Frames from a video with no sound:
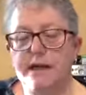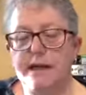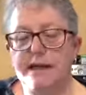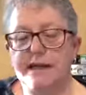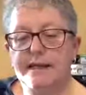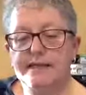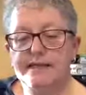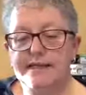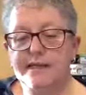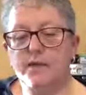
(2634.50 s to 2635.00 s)

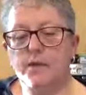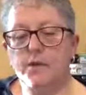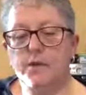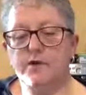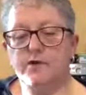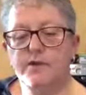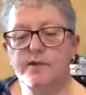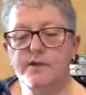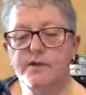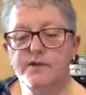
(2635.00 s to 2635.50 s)
is the
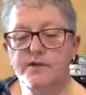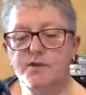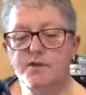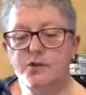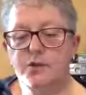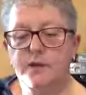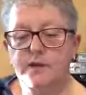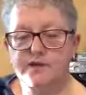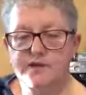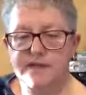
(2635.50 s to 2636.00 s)
equivalent
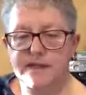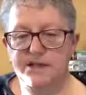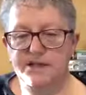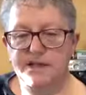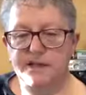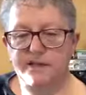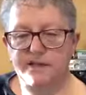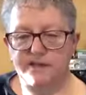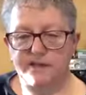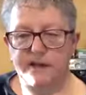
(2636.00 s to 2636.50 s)
to a
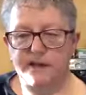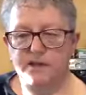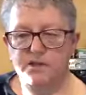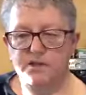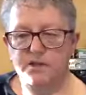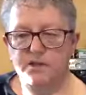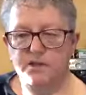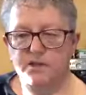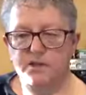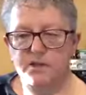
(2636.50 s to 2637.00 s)
sachet of yeast,
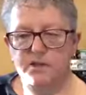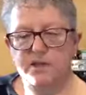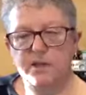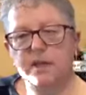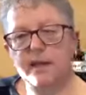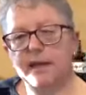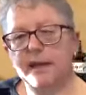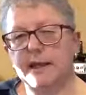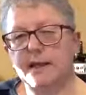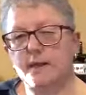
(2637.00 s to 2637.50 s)
which is,
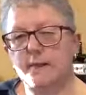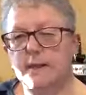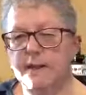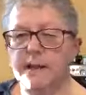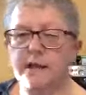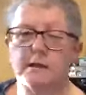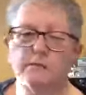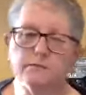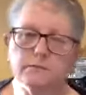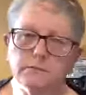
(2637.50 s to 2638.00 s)
again,
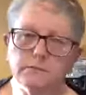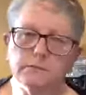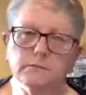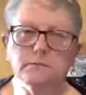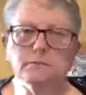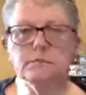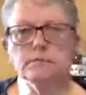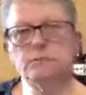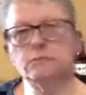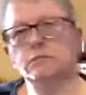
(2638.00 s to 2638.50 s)

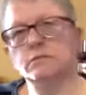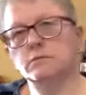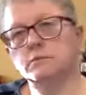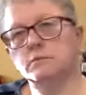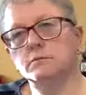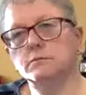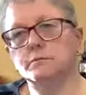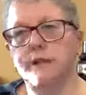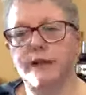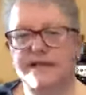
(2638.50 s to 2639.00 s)

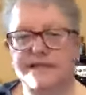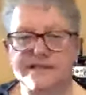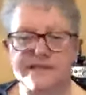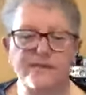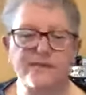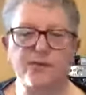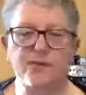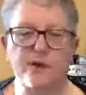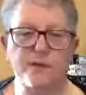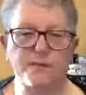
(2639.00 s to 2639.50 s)
about
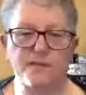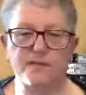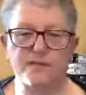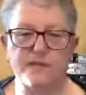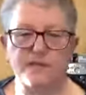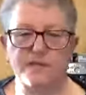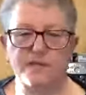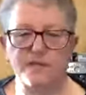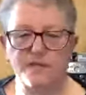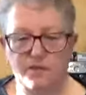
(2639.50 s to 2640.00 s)
7 grams of yeast,